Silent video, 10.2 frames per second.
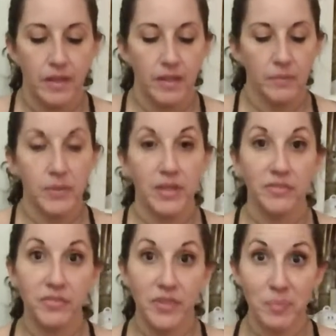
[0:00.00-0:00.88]
When they
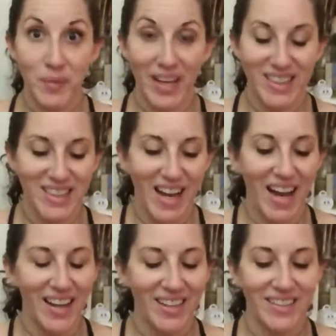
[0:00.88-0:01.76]
flip like
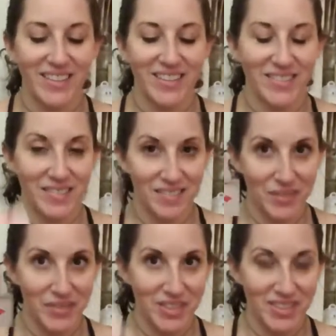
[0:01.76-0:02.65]
that, and
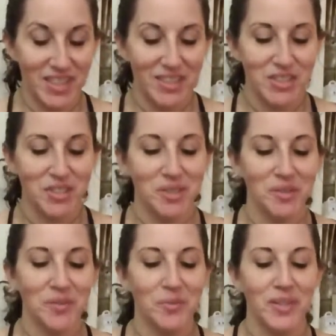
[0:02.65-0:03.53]
we just got
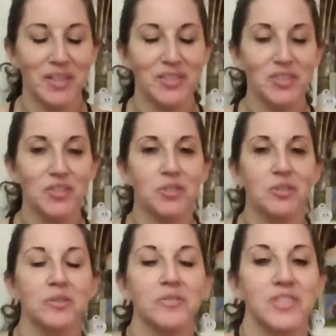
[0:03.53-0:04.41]
2. We got the
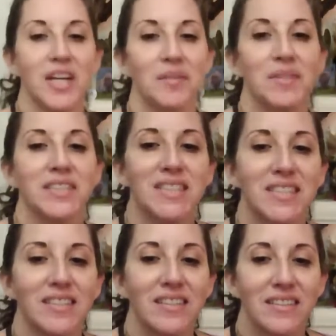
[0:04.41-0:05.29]
2 of diamonds.